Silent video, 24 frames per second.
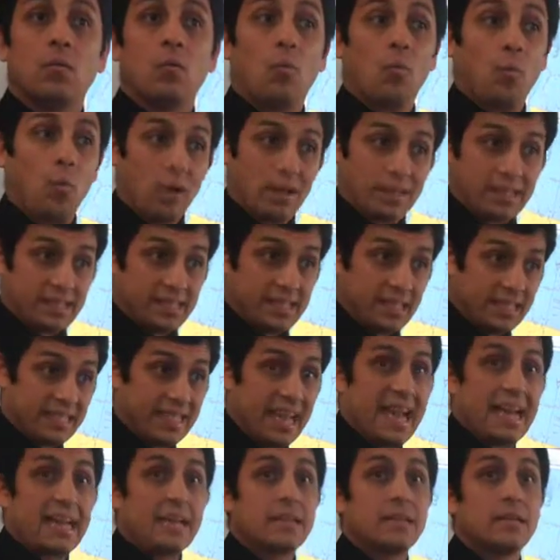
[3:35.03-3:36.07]
What's the
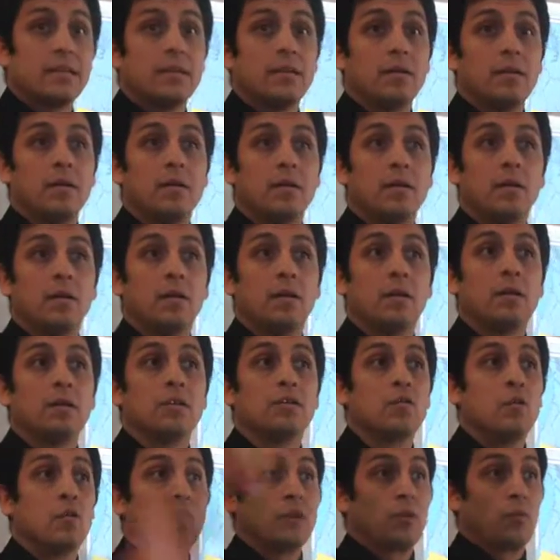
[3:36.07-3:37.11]
date?
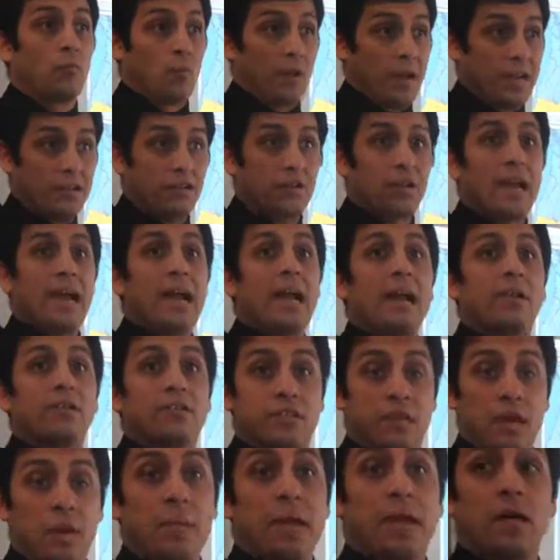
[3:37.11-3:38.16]
Who? Raise your hand.
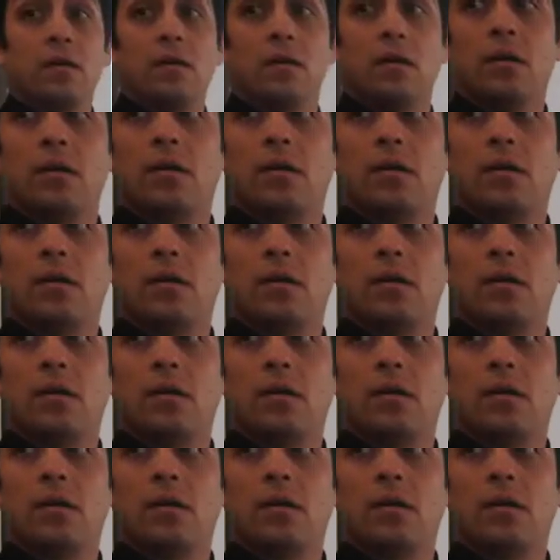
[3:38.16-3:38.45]
Tell me.